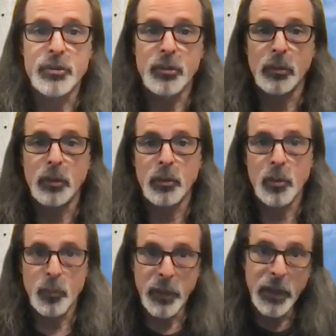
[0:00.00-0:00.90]
solo
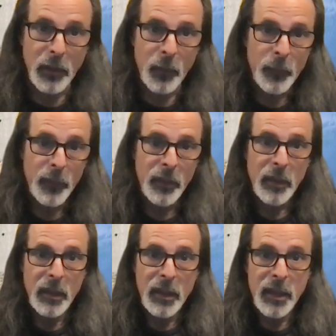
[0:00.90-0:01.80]
career.
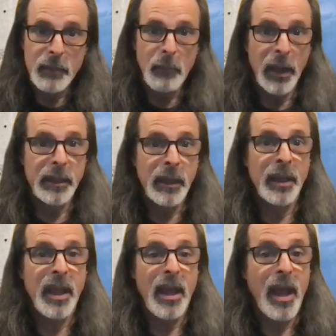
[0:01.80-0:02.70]
he might
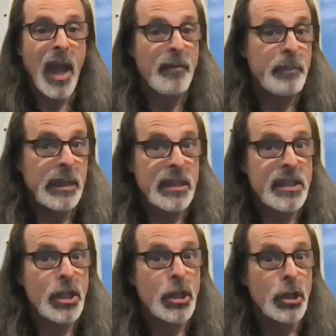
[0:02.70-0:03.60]
not have been as
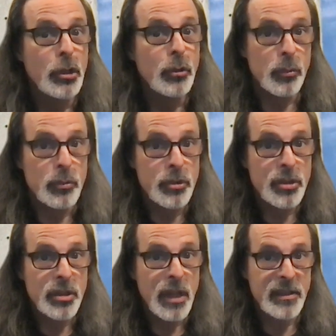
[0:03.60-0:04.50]

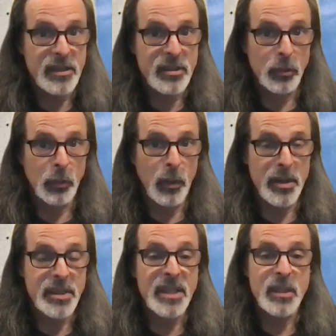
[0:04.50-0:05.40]
huge as a solo
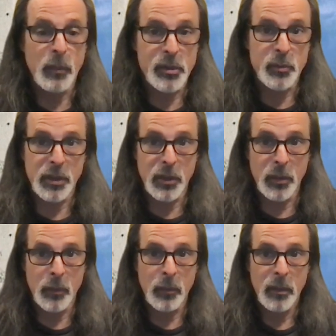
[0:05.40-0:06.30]
artist as he was with The
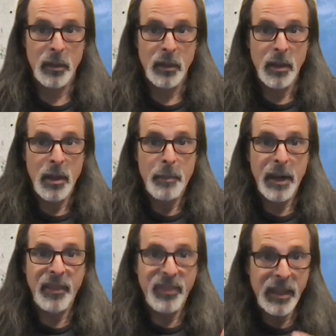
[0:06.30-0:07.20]
Who, but
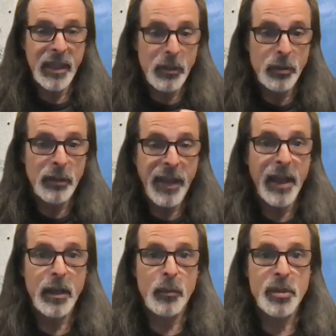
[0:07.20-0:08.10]
I think he could have
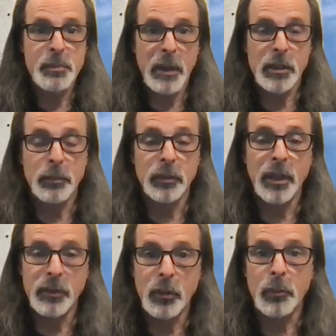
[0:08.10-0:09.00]
had a respectable
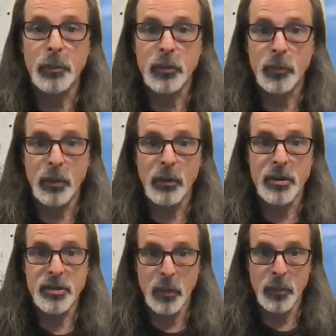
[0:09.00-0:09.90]
and notable career on
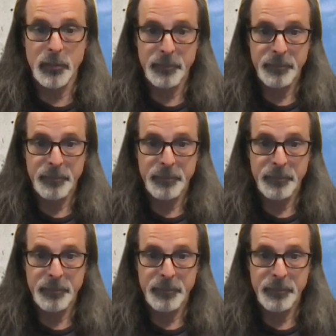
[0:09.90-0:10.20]
his own.